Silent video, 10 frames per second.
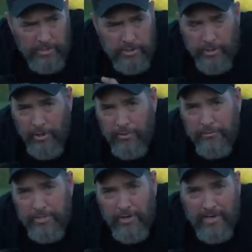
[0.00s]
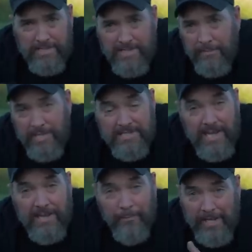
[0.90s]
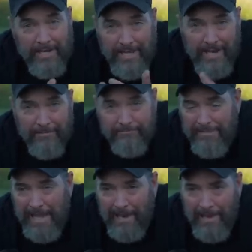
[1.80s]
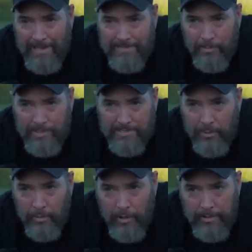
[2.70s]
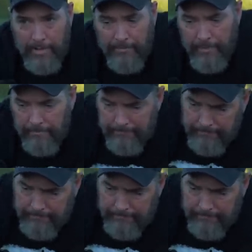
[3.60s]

show you all three targets side by side, and we can kind of analyze what's going on down there.